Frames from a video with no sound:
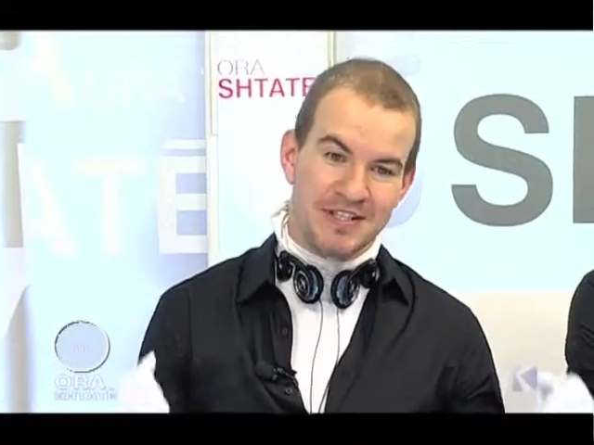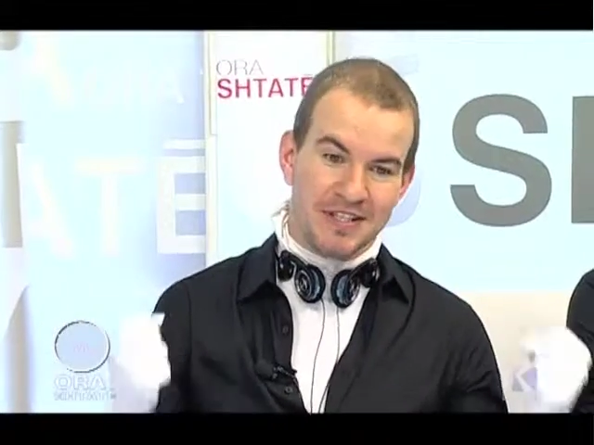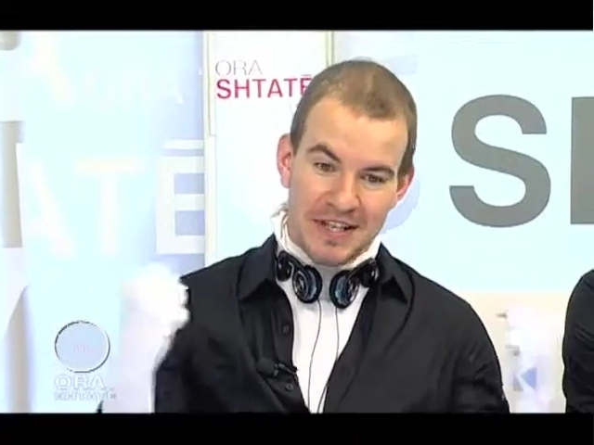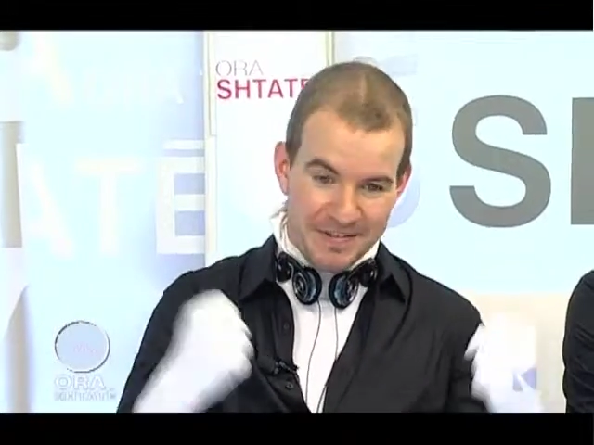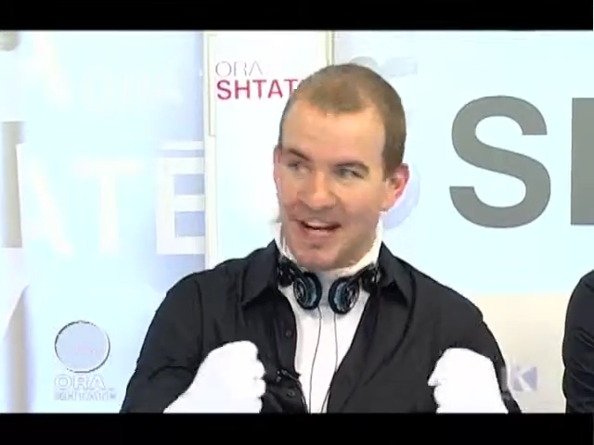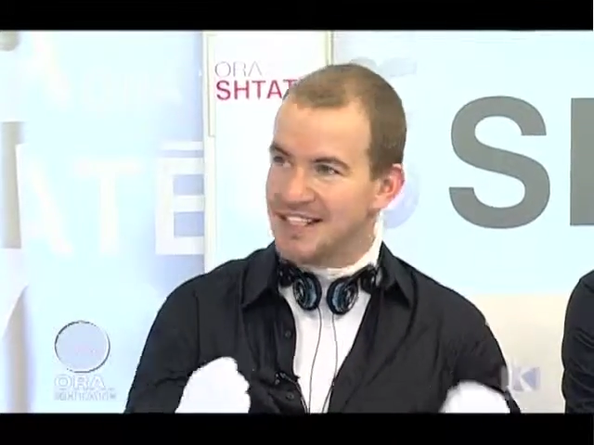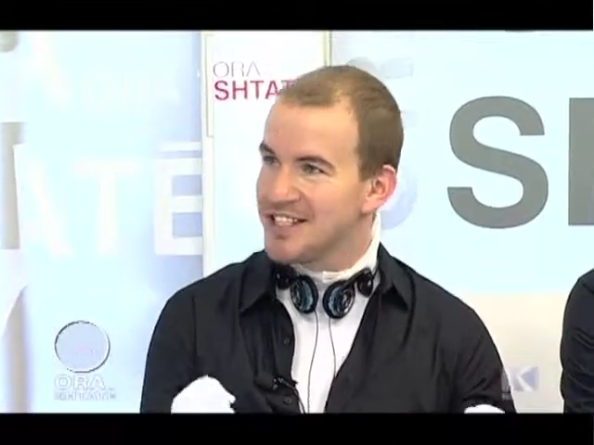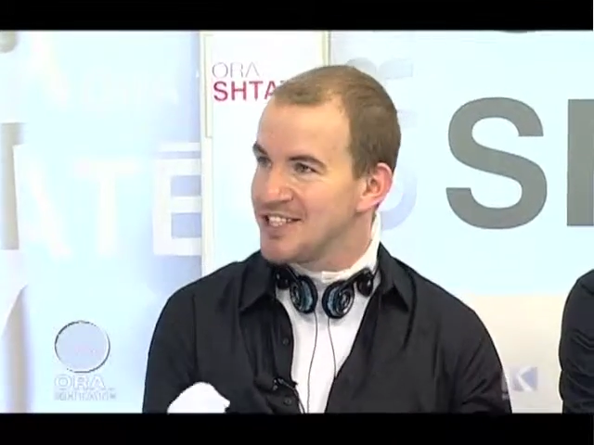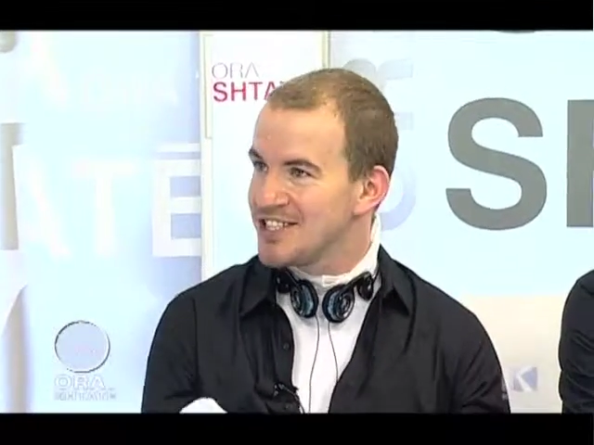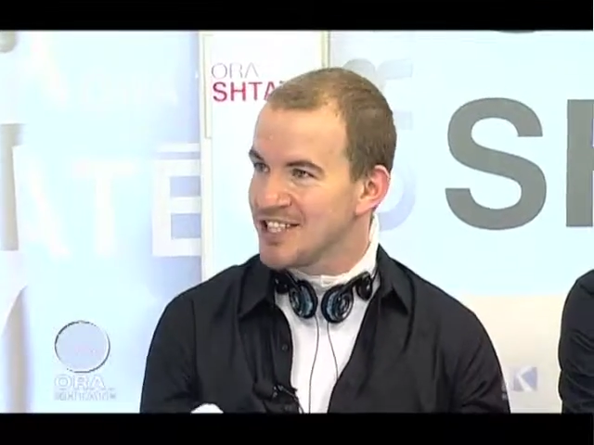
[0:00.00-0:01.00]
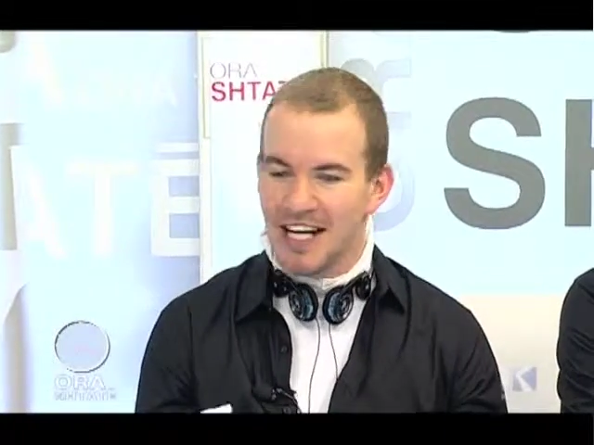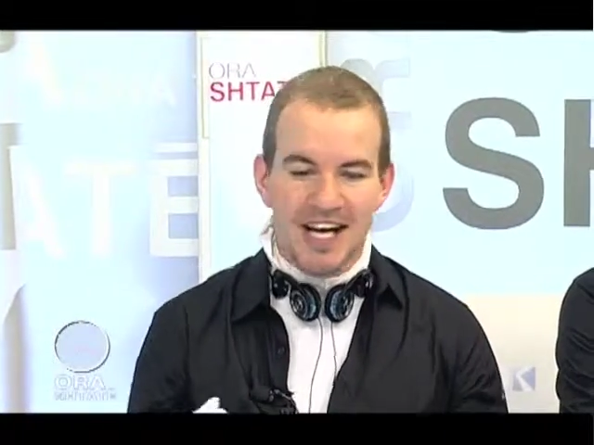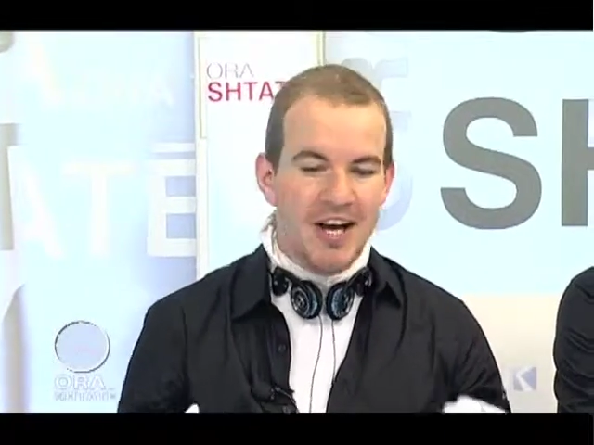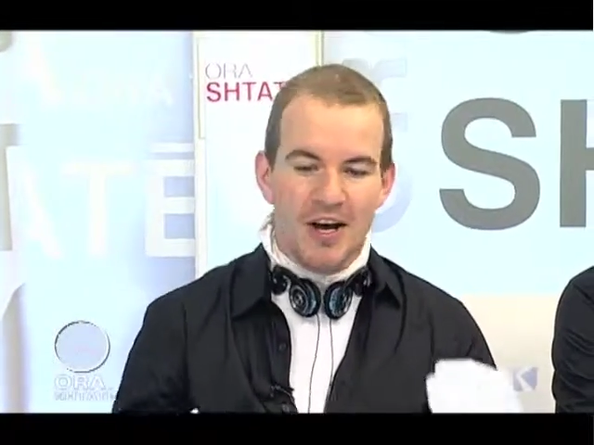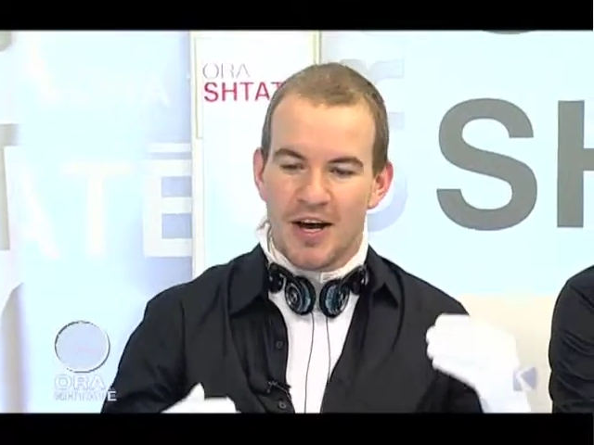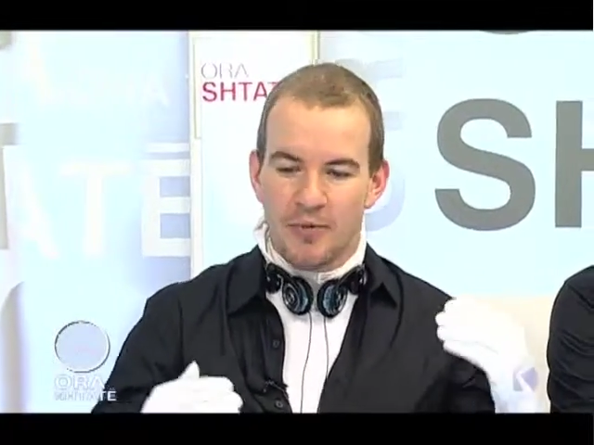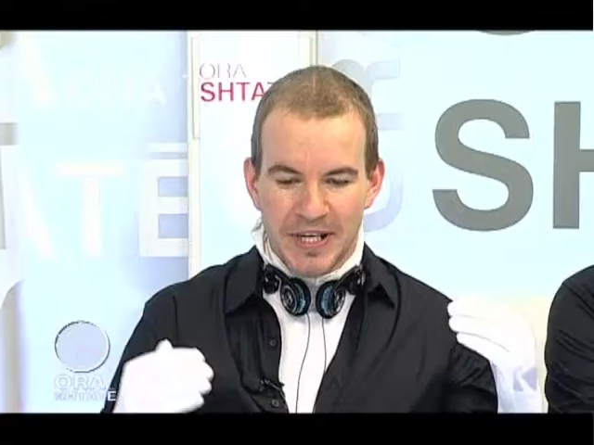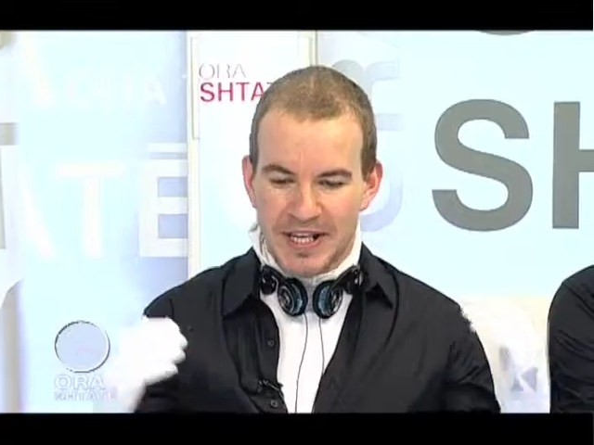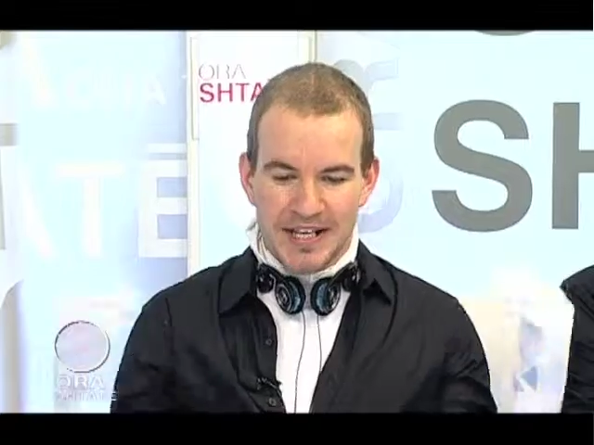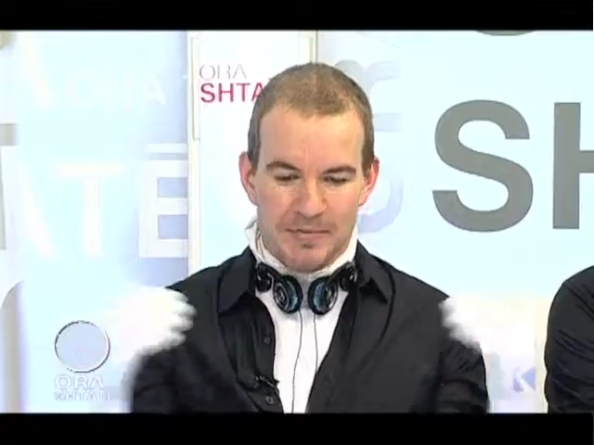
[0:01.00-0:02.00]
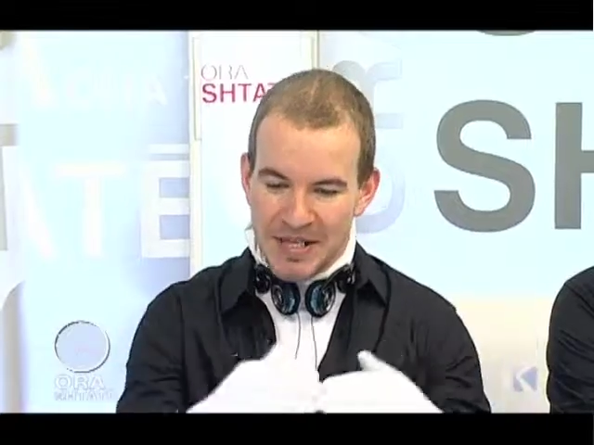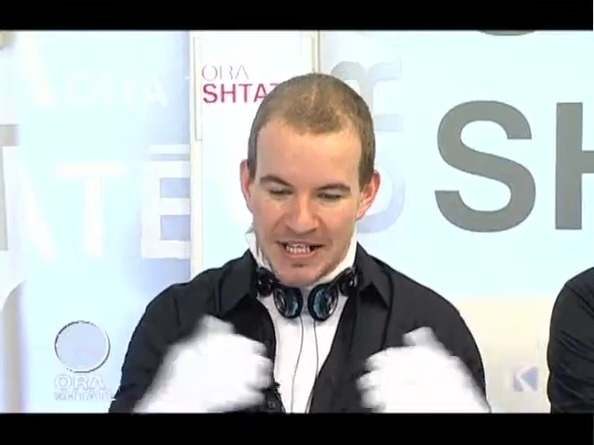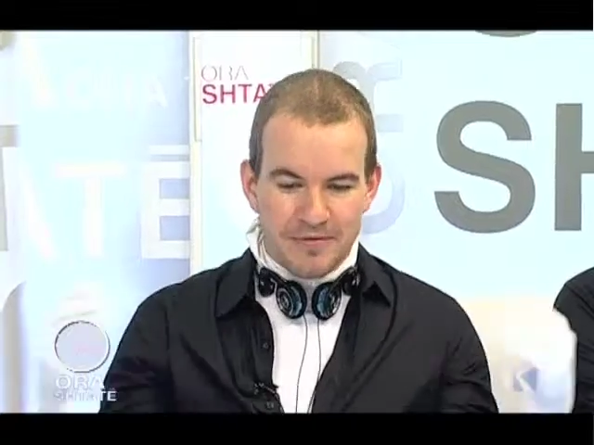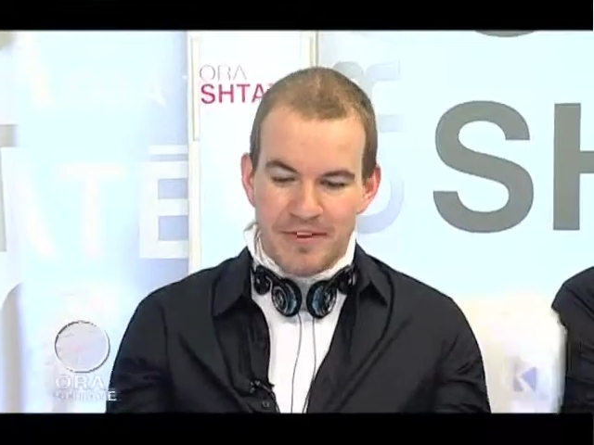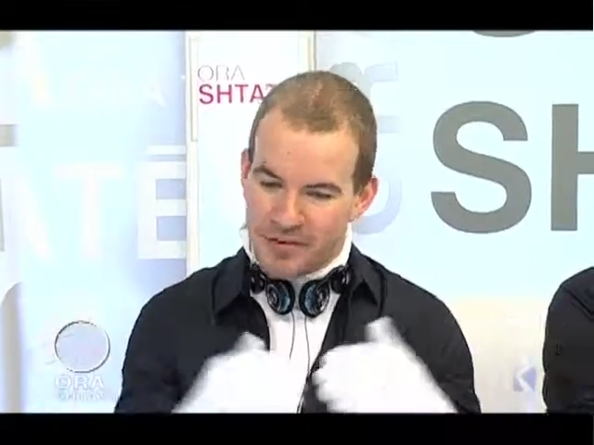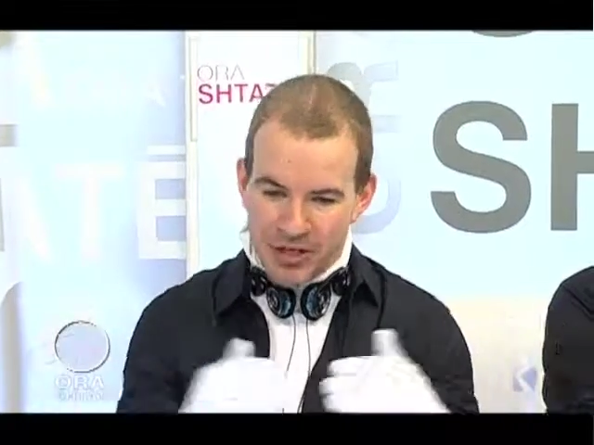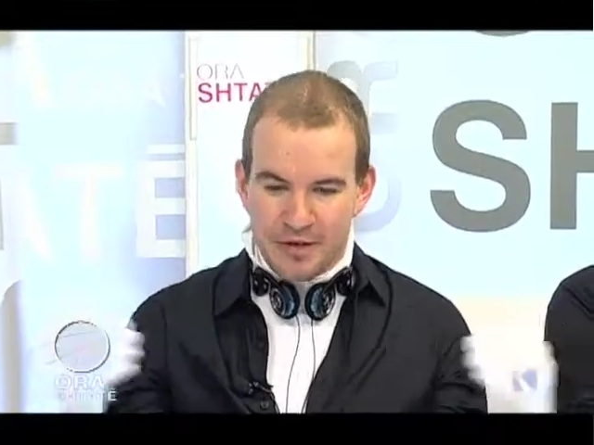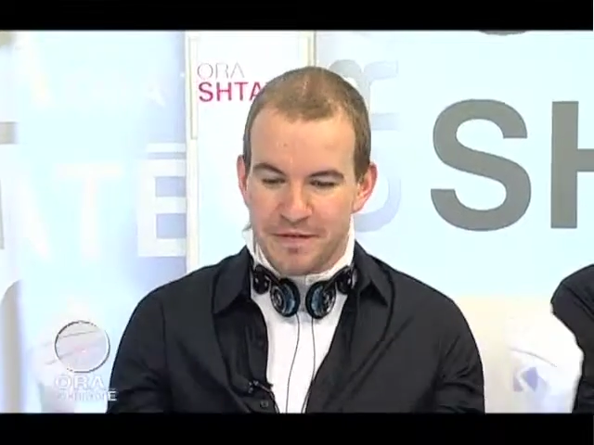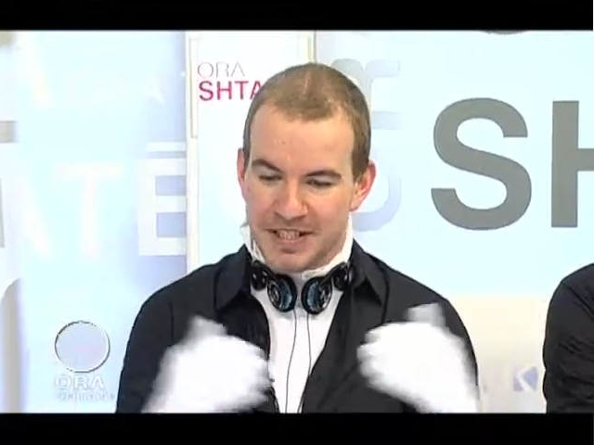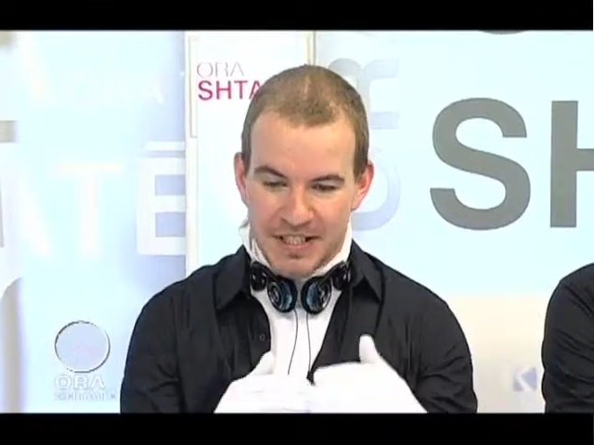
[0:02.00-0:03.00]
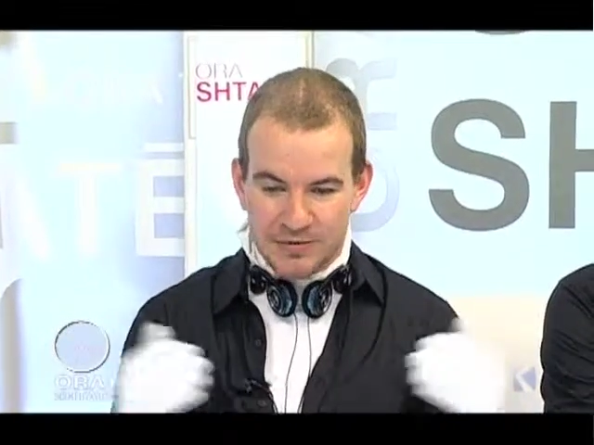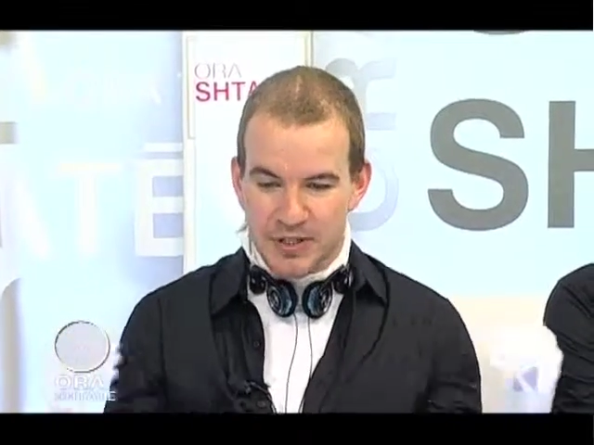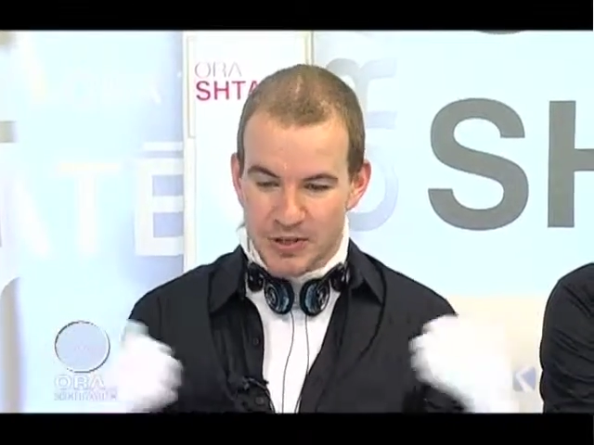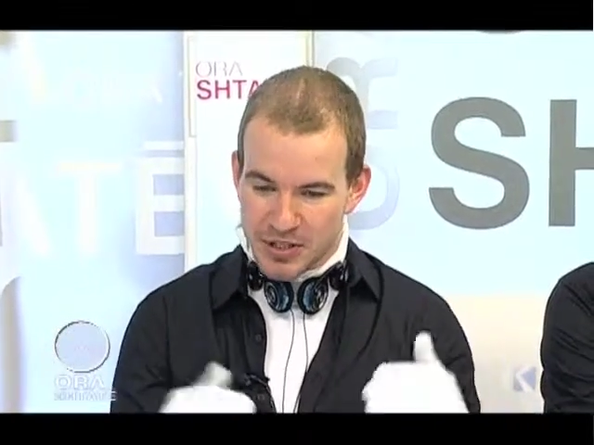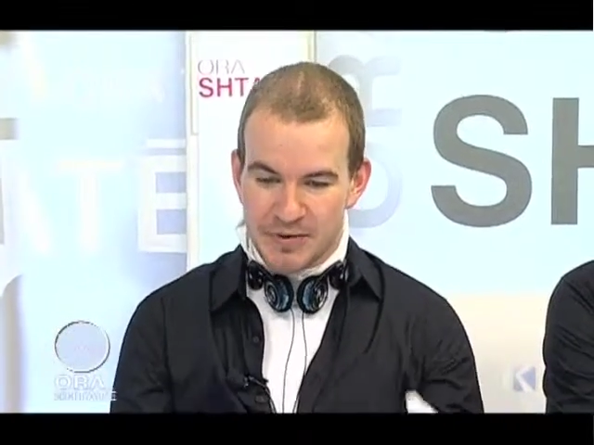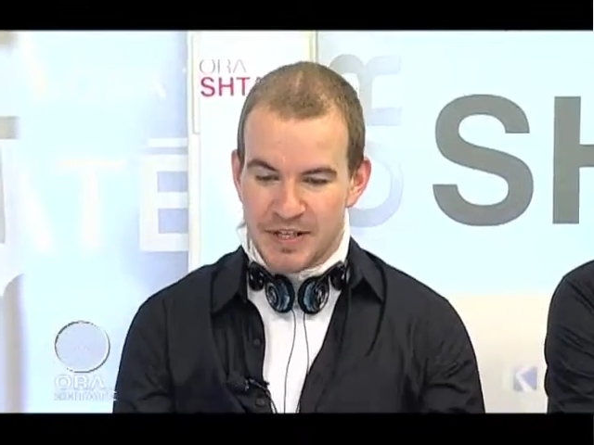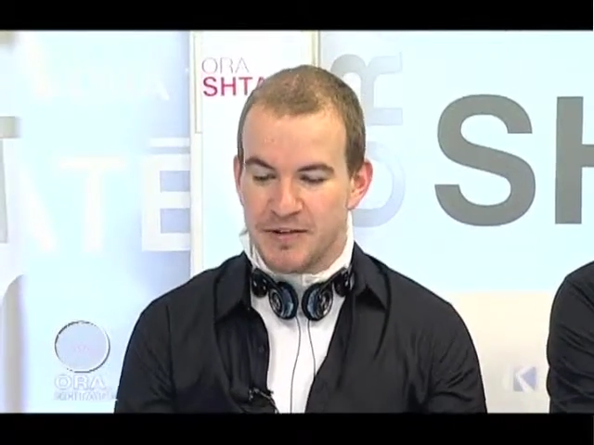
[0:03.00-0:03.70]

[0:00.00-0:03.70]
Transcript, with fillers: an advantage, uh-huh. uh, we can meet very often and rehearse very,